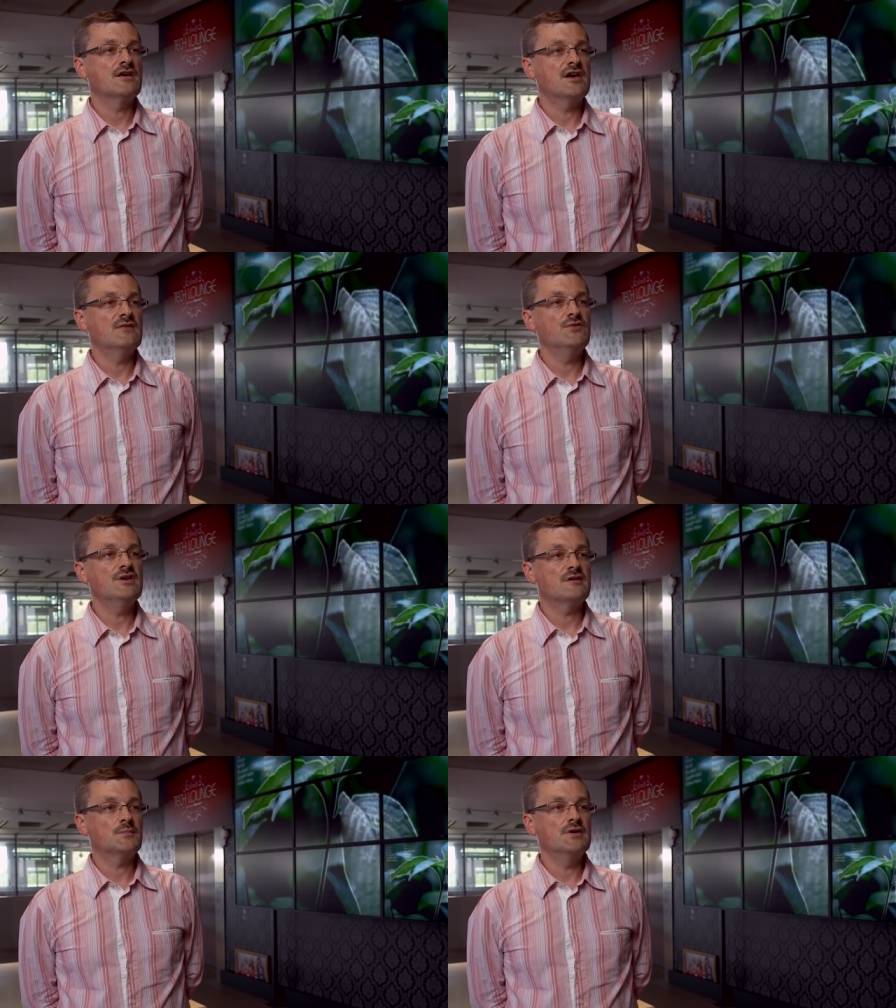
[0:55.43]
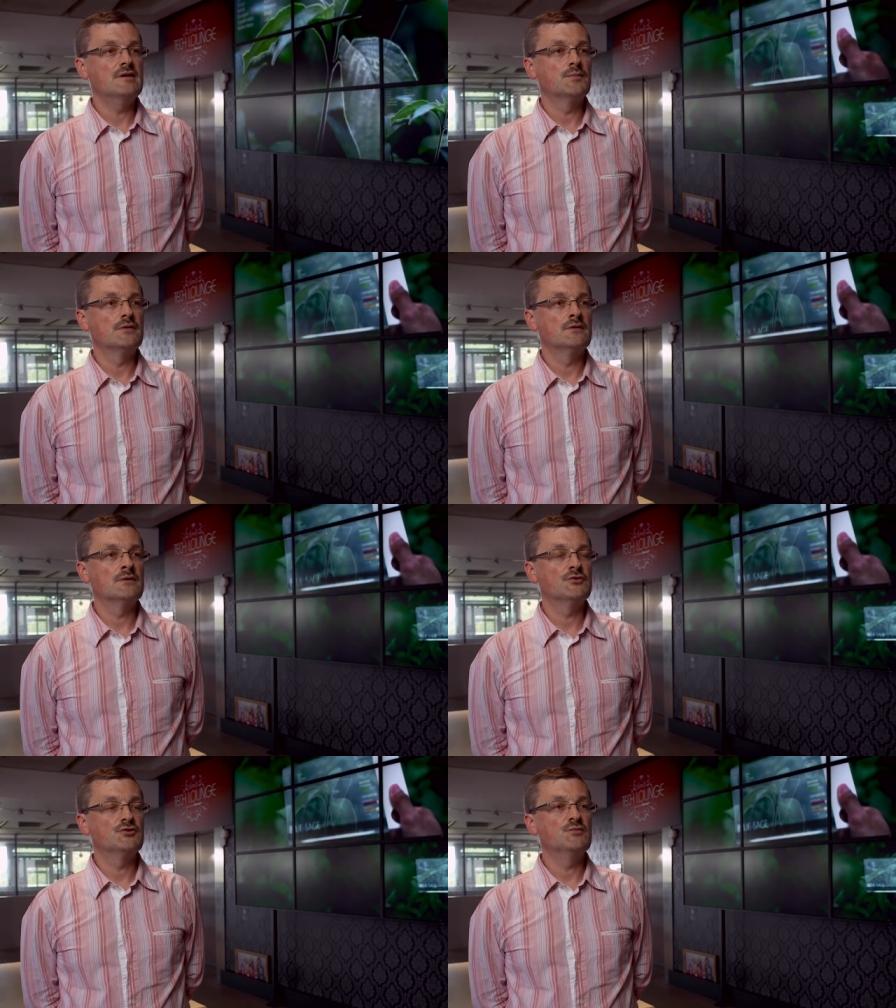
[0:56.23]
can we get
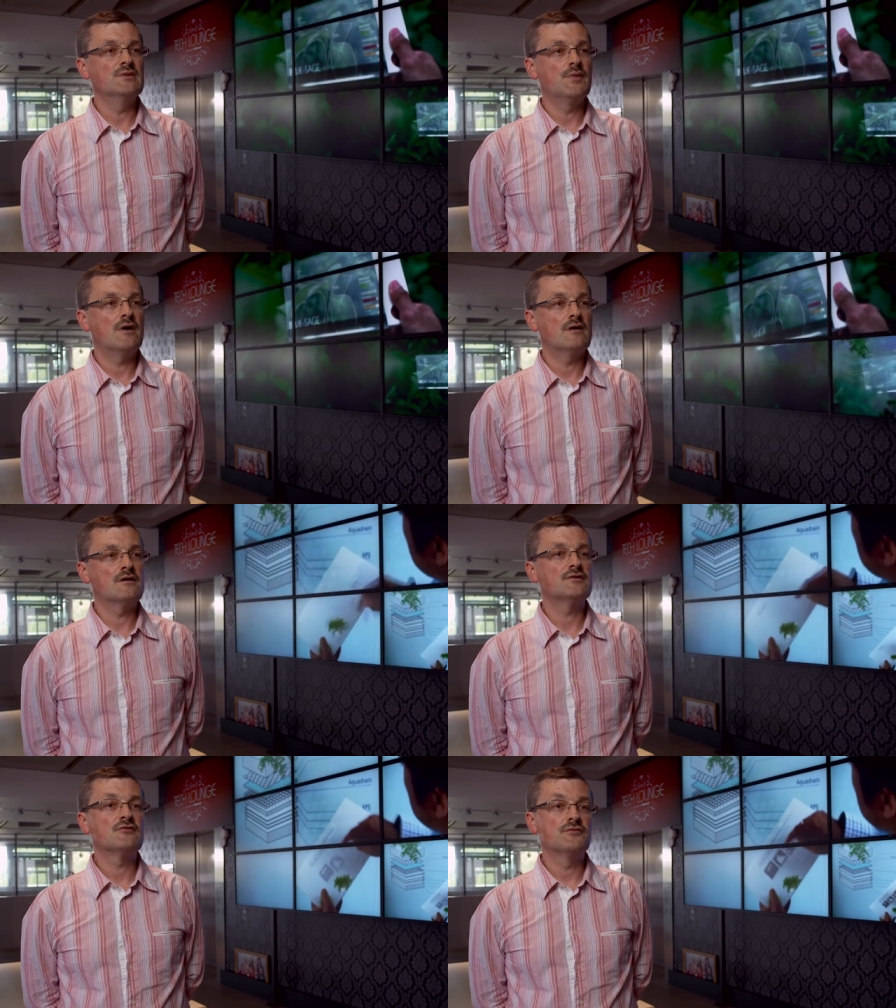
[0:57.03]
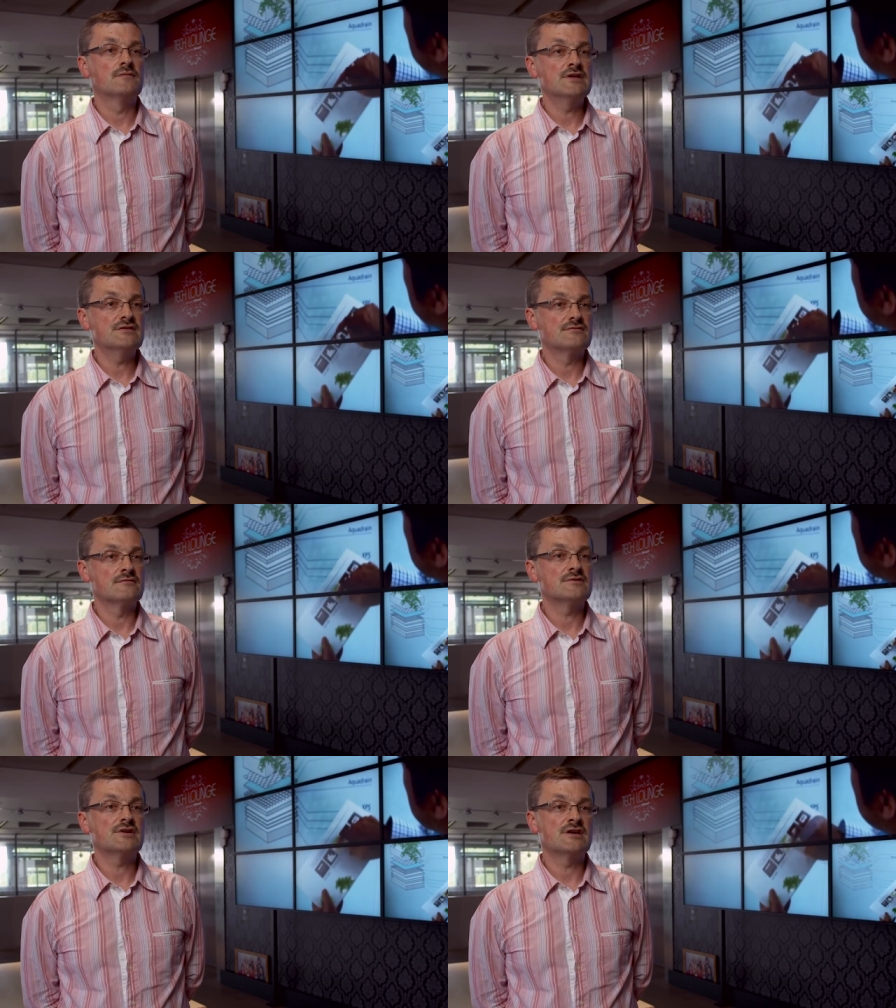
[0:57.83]
people to be part of the
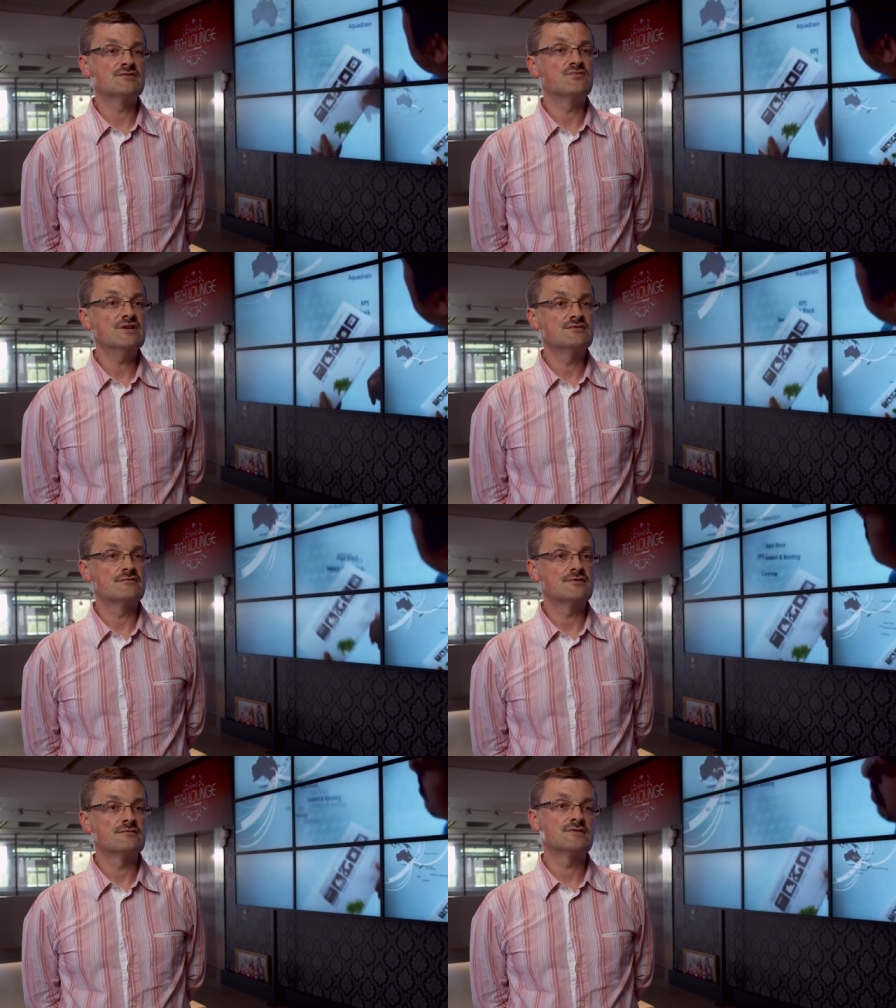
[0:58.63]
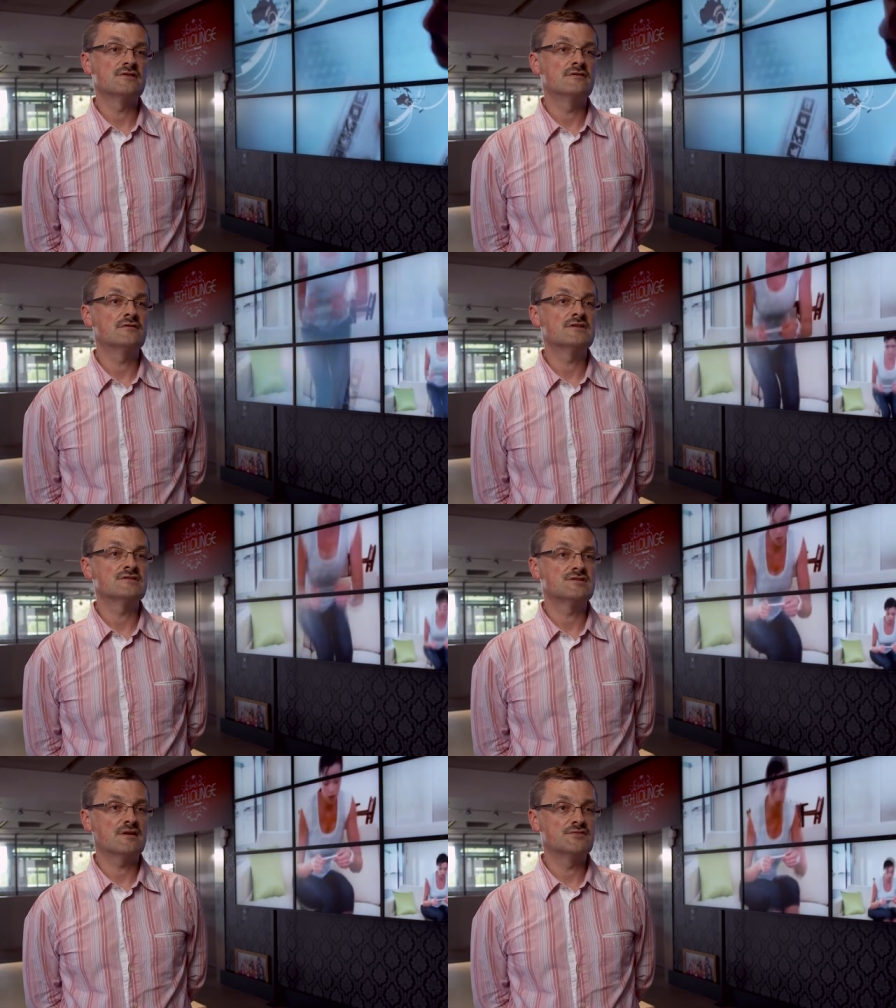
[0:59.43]
research as researchers and not
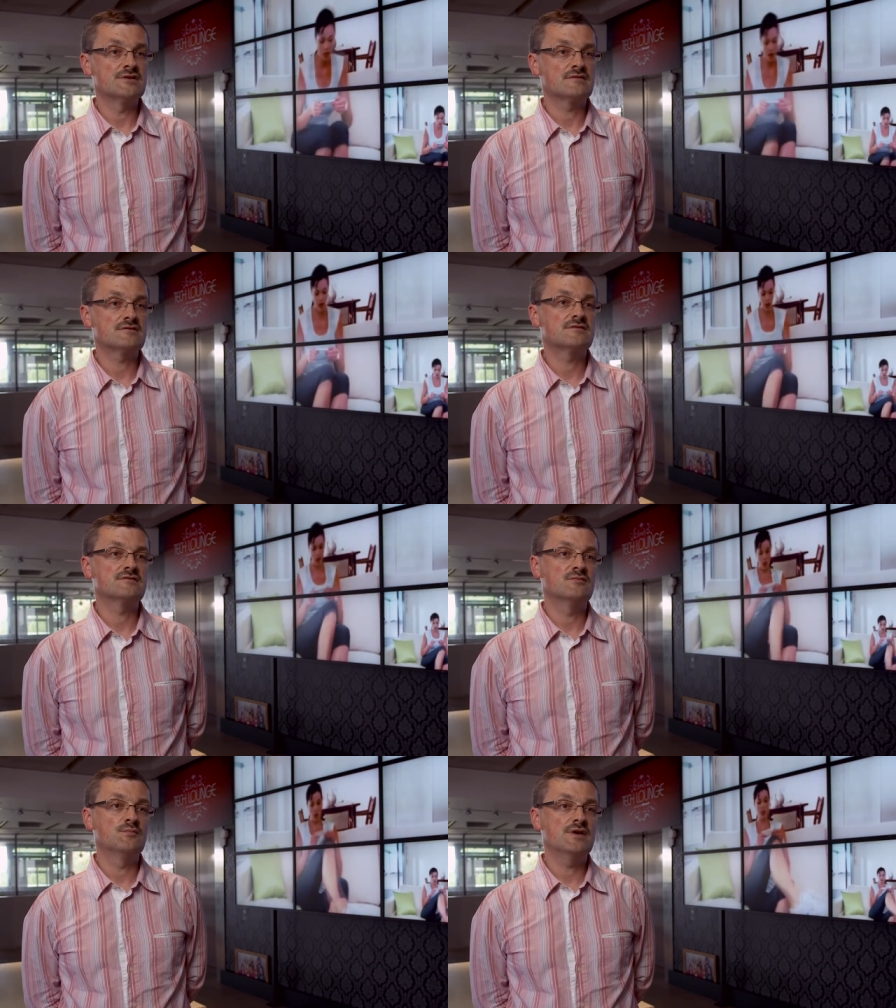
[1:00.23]
as subjects? So